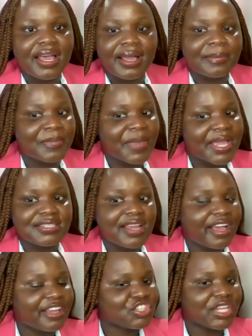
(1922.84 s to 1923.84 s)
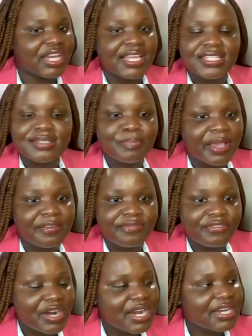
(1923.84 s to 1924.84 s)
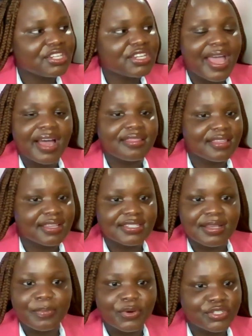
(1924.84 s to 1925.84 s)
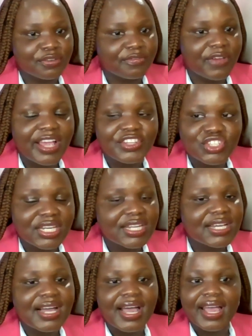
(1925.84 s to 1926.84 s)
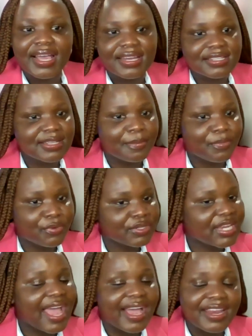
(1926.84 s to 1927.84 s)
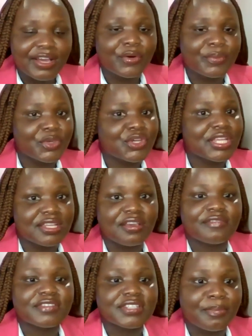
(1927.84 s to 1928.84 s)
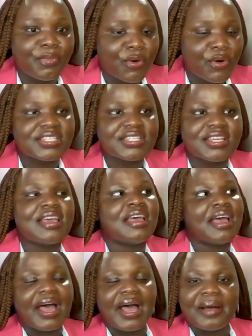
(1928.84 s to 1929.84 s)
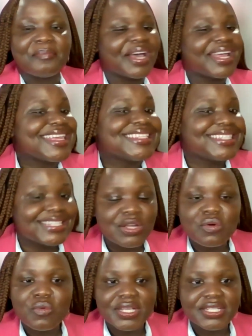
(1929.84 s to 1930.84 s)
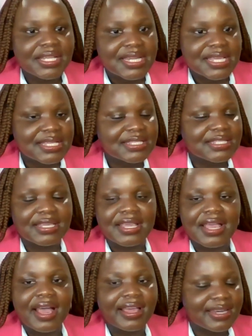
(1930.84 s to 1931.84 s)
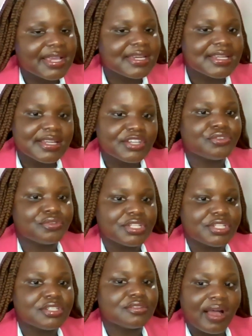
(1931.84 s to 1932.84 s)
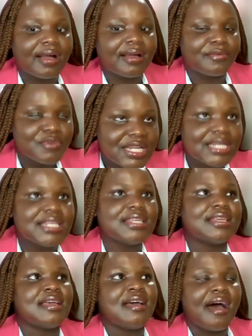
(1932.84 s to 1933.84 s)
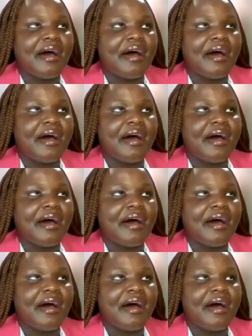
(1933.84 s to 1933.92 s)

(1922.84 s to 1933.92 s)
Angela is my friend. I had the support of Angela. I had a community of support, but it still wasn't easy. And I needed to really